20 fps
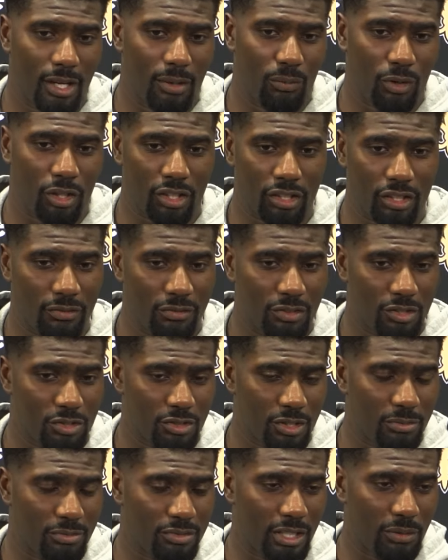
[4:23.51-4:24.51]
working off the
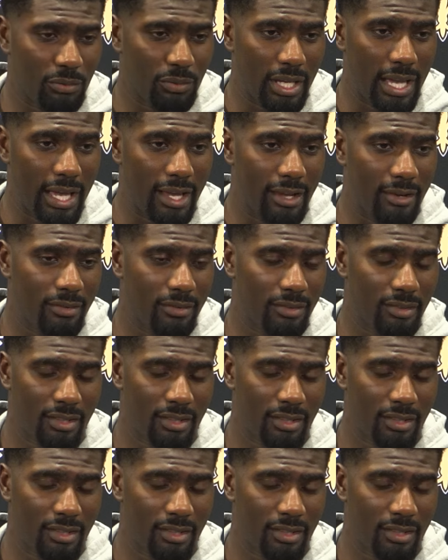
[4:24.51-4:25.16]
strengths that we have,